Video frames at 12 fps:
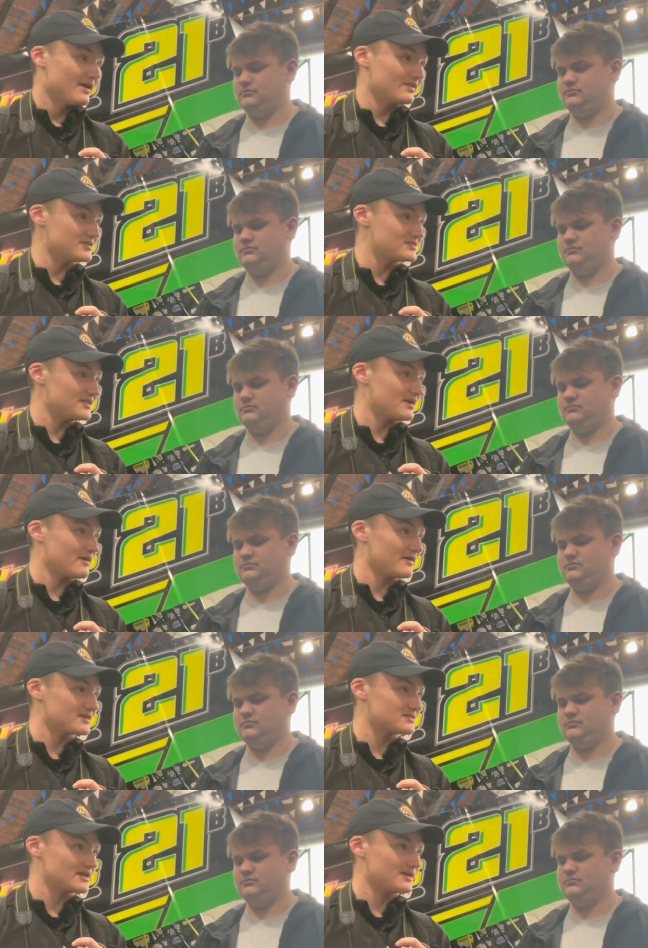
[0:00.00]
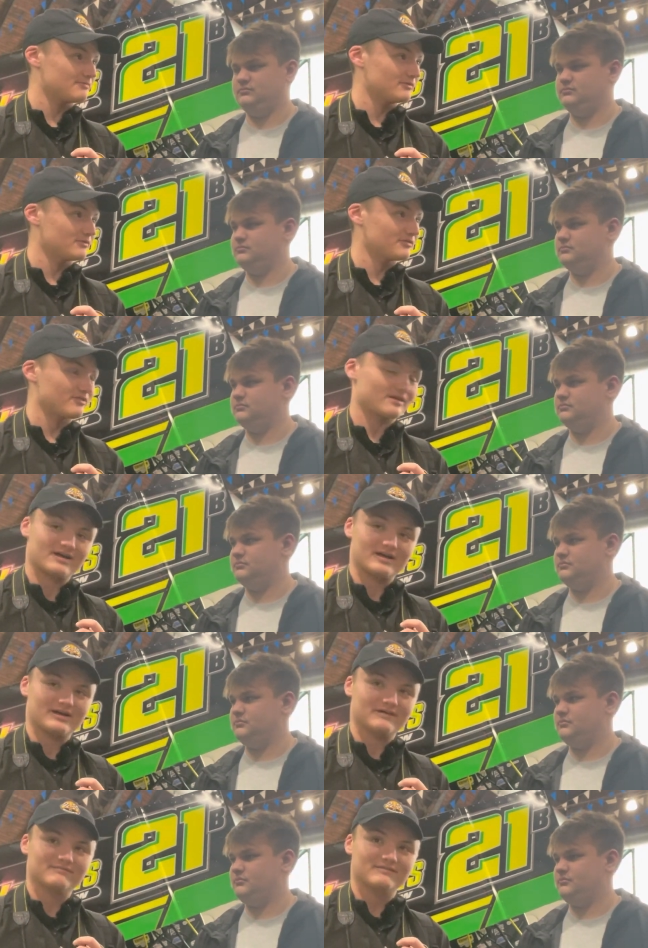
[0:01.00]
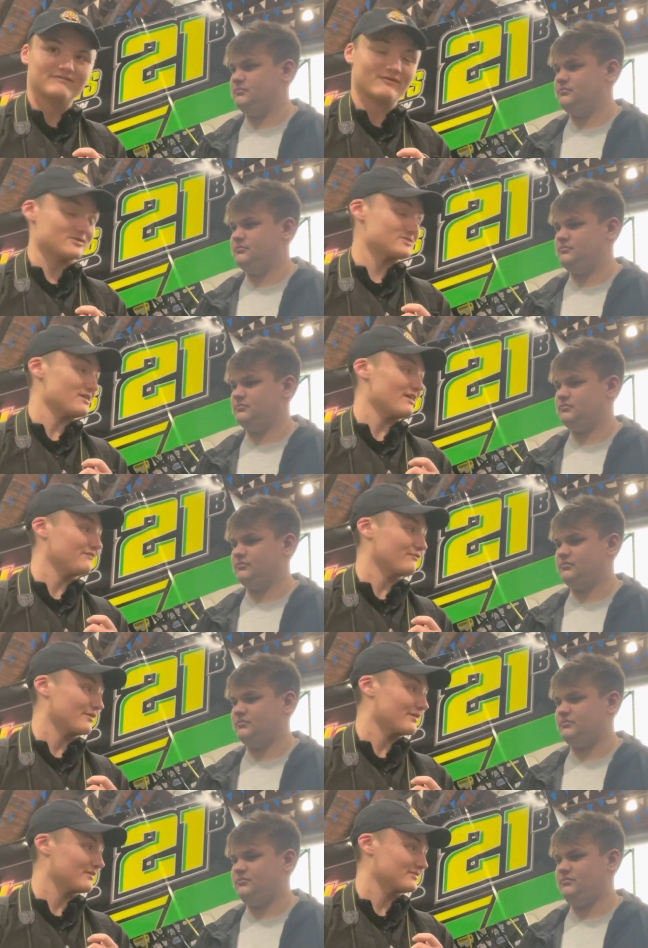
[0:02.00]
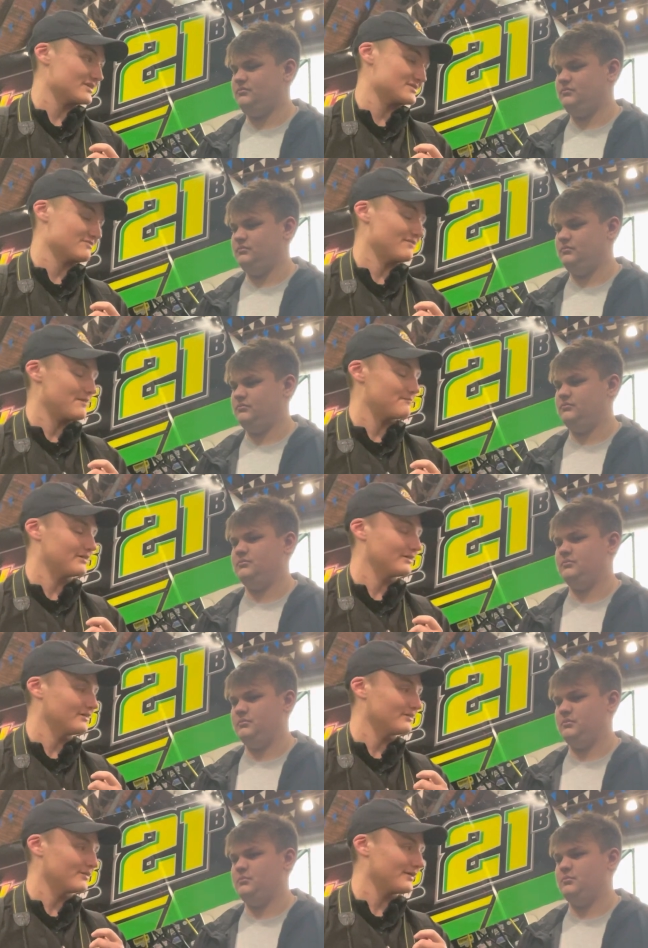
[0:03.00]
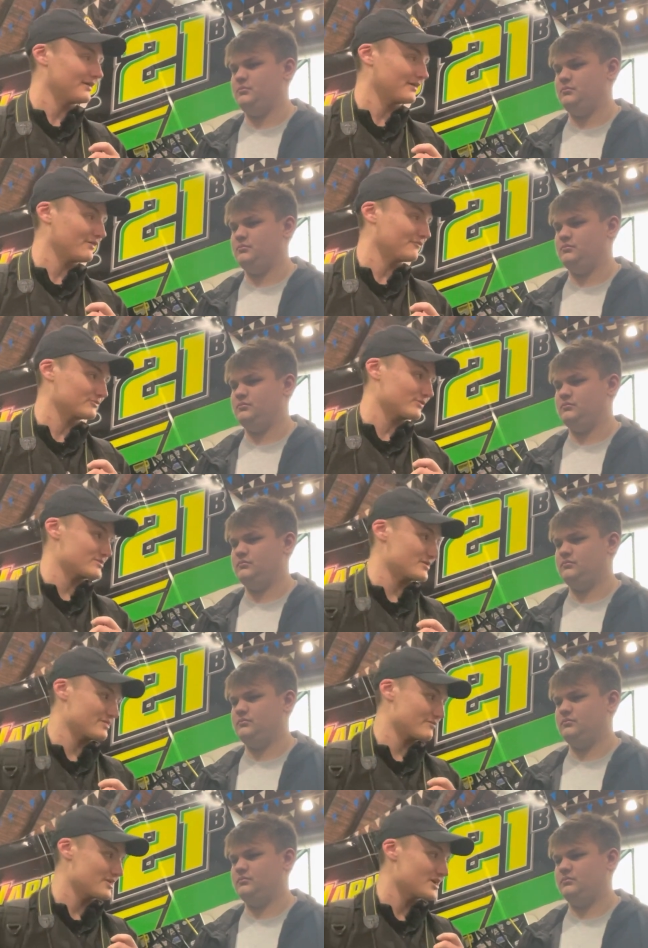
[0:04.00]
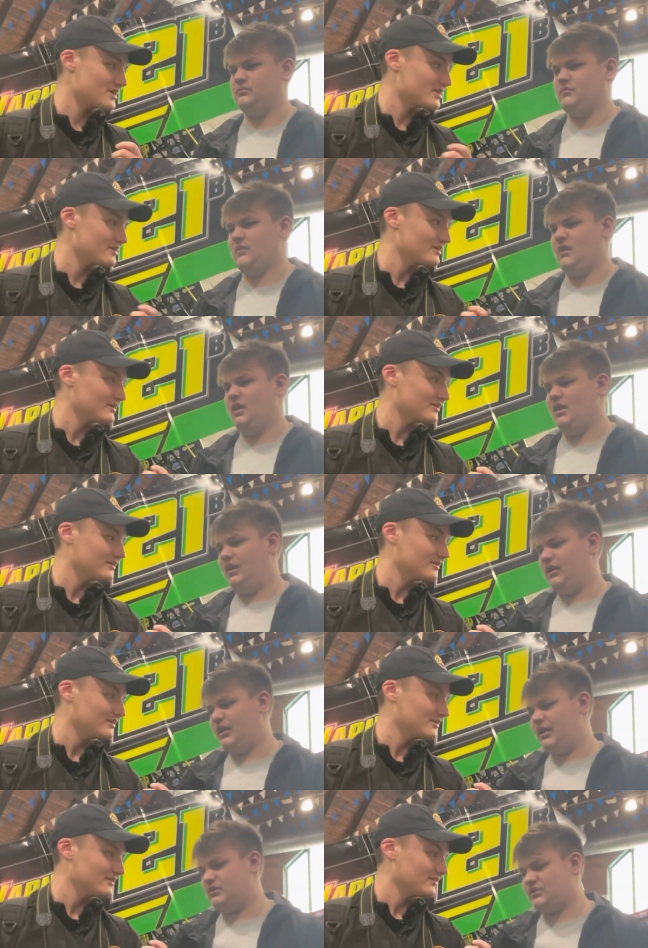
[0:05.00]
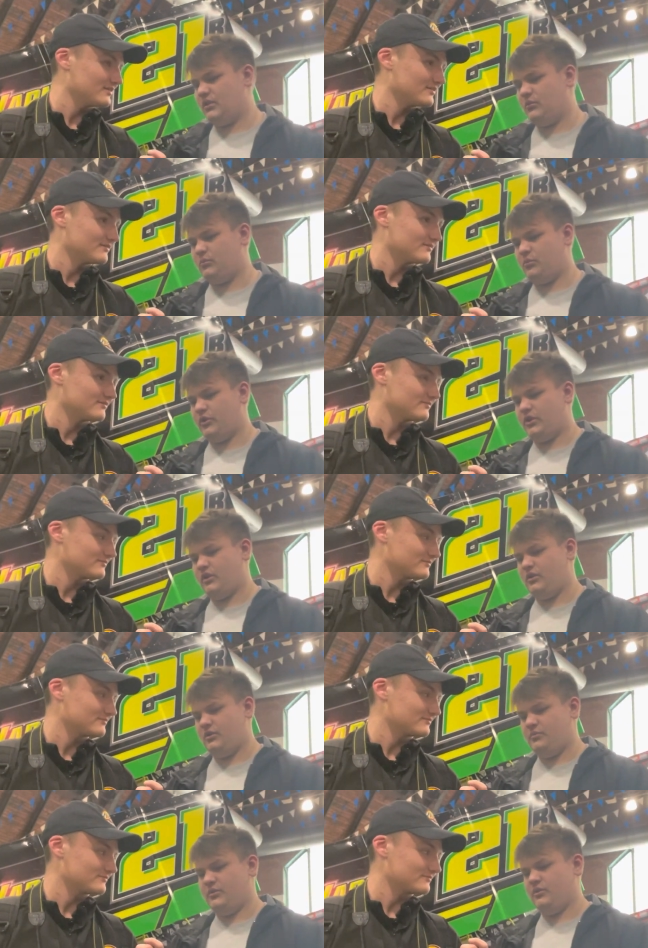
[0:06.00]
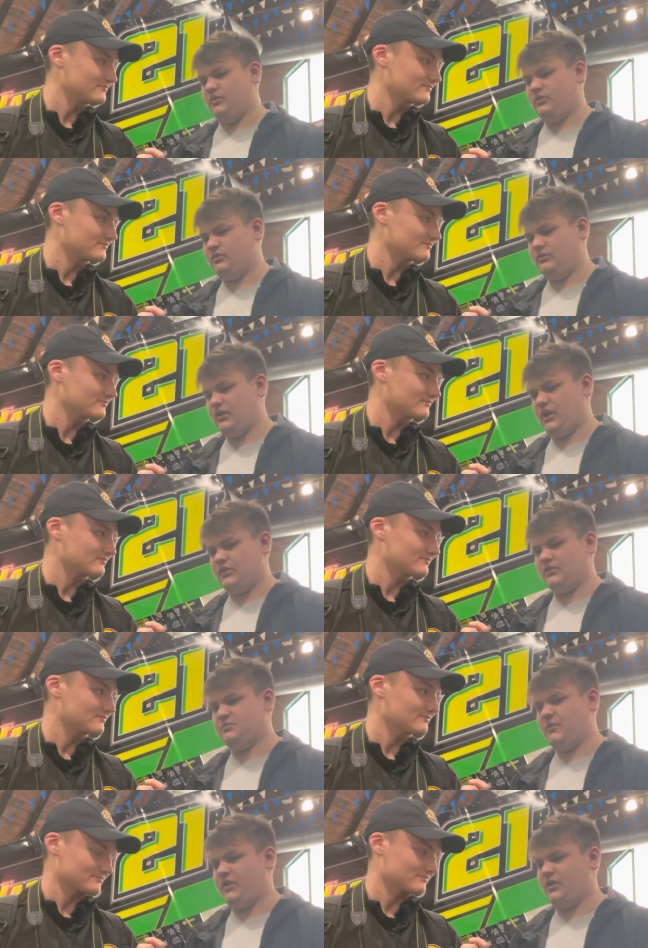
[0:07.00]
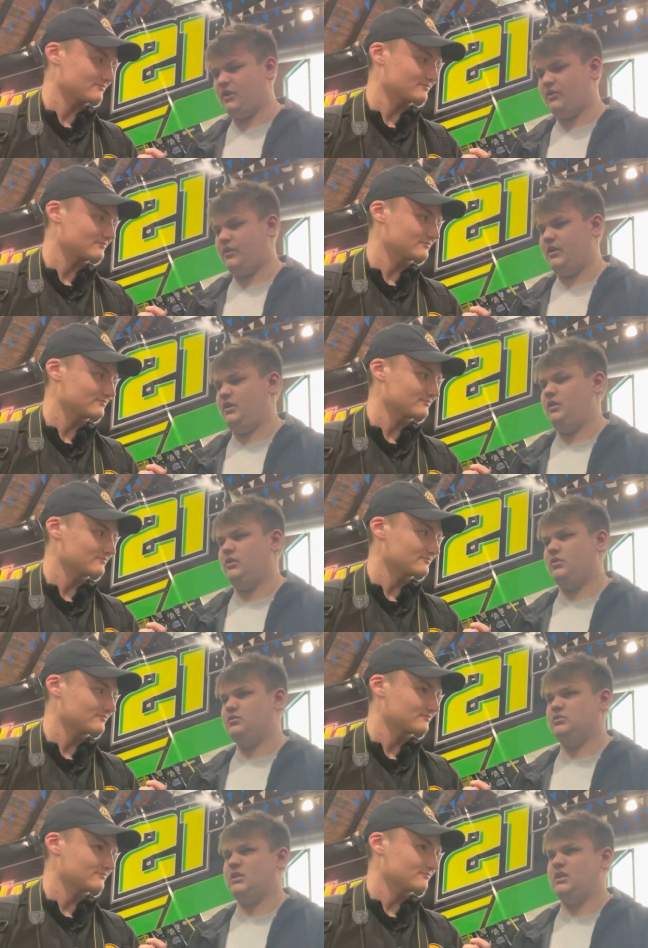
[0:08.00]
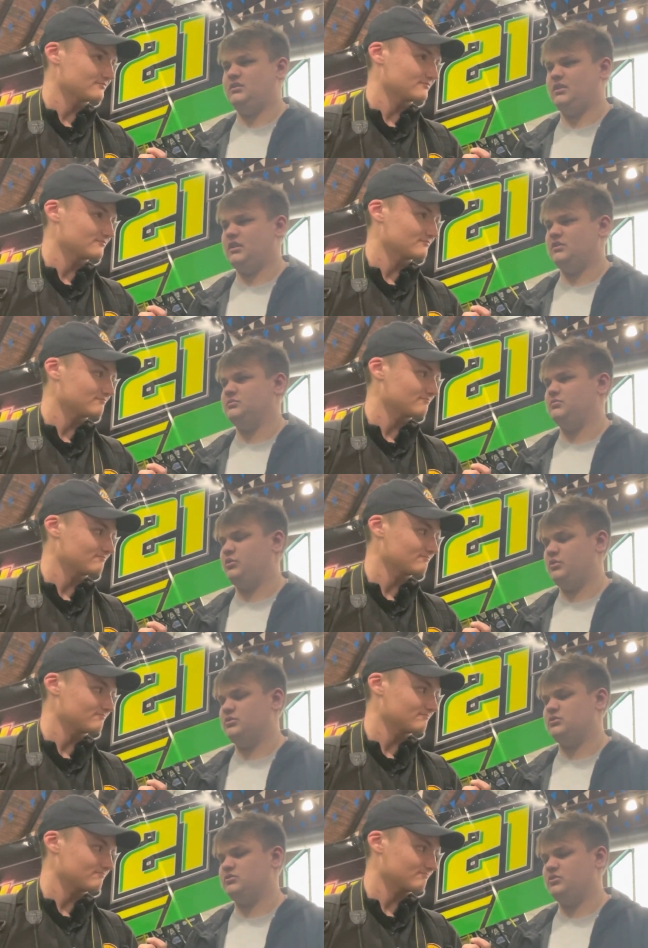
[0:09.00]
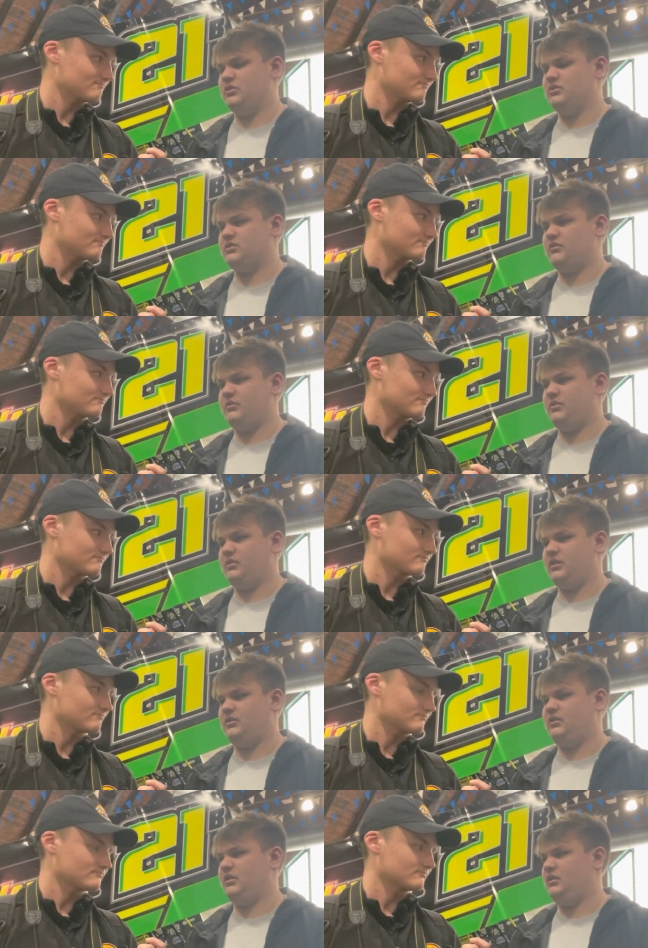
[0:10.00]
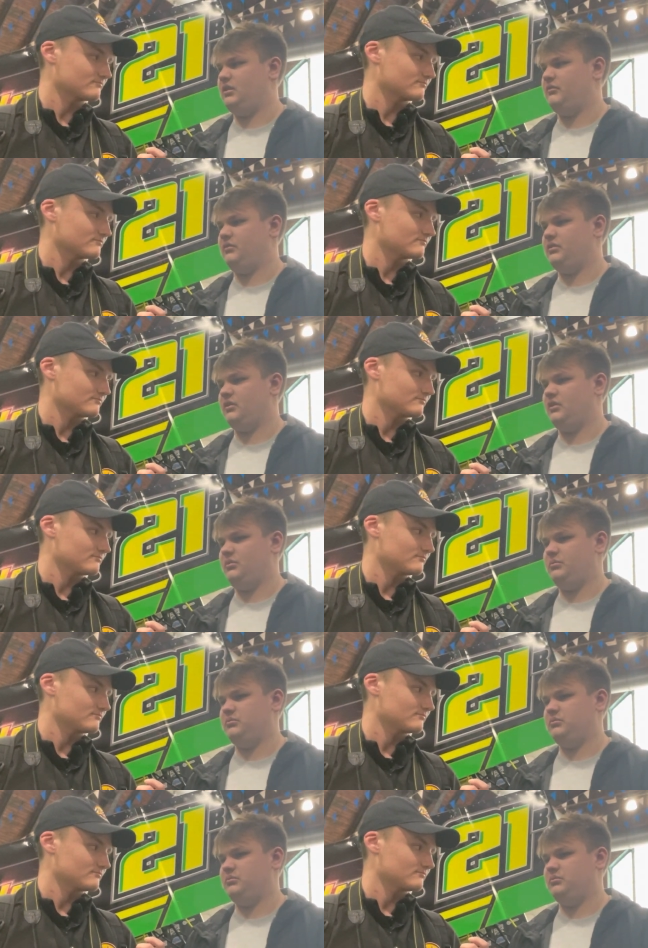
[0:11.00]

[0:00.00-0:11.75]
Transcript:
Speaker 1: in the CRSA booth. Uh, first off, we're here at this event, but you ready to go for 2023?
Speaker 2: Yeah, just got one more car to build. Got the spare car ready to go. Just got to take off some portions, grease everything, and tighten everything up,